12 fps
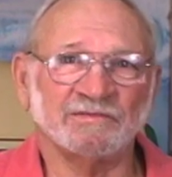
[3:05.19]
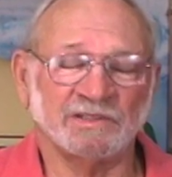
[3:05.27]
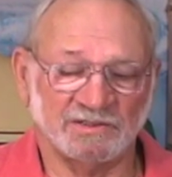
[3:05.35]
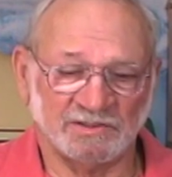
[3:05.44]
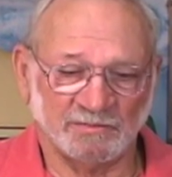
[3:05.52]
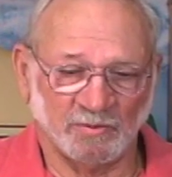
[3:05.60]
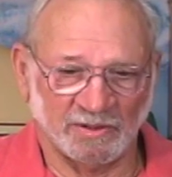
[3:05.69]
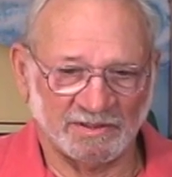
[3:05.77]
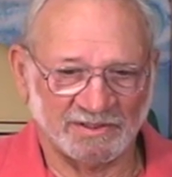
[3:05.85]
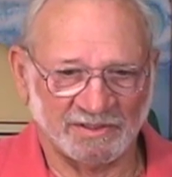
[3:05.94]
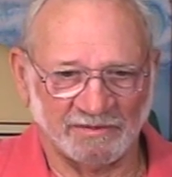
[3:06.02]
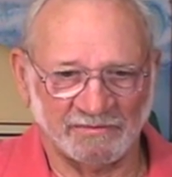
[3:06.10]
in the sport of
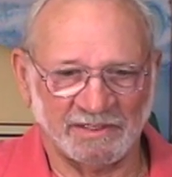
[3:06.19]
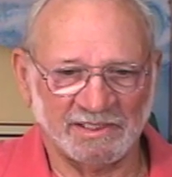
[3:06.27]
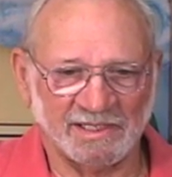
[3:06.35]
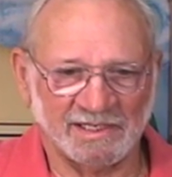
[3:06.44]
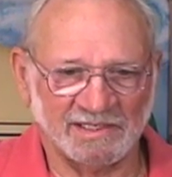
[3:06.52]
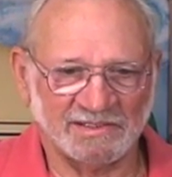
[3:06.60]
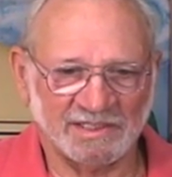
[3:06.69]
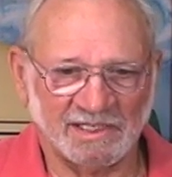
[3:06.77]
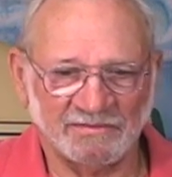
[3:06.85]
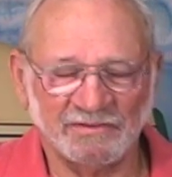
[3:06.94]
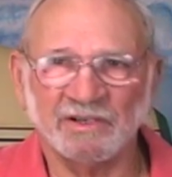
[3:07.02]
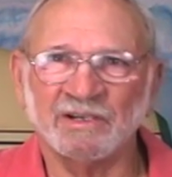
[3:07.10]
surfing that I said,
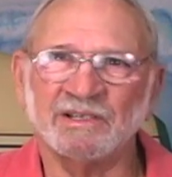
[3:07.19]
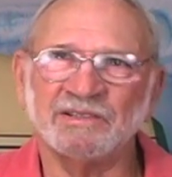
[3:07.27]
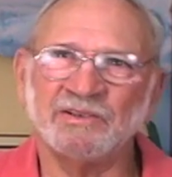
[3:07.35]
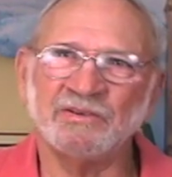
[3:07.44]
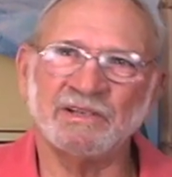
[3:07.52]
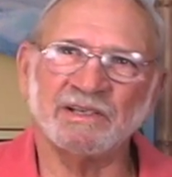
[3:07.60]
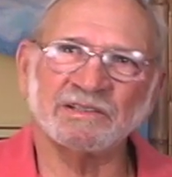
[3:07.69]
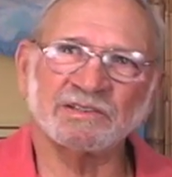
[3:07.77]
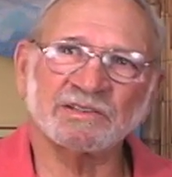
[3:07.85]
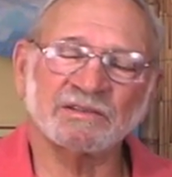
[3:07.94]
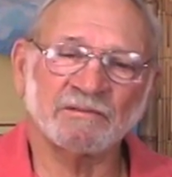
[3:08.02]
if you're going to do this,